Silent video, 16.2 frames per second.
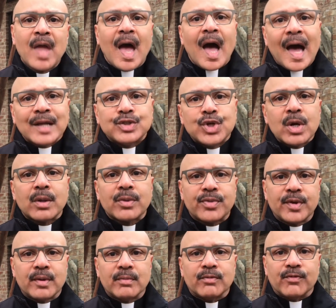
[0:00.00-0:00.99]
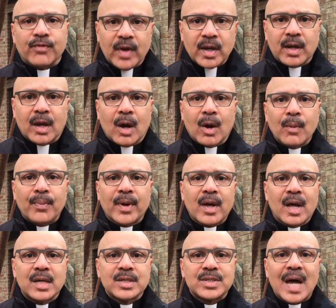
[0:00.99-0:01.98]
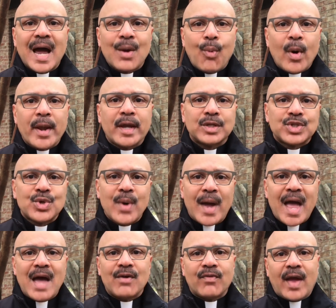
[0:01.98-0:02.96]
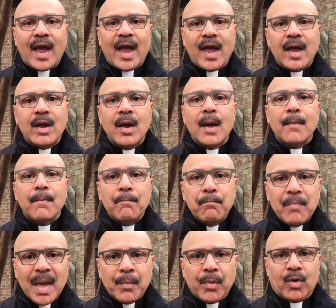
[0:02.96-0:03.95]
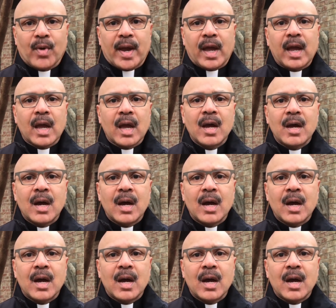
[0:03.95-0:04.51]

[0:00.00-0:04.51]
I took the video because I wanted to have a memory.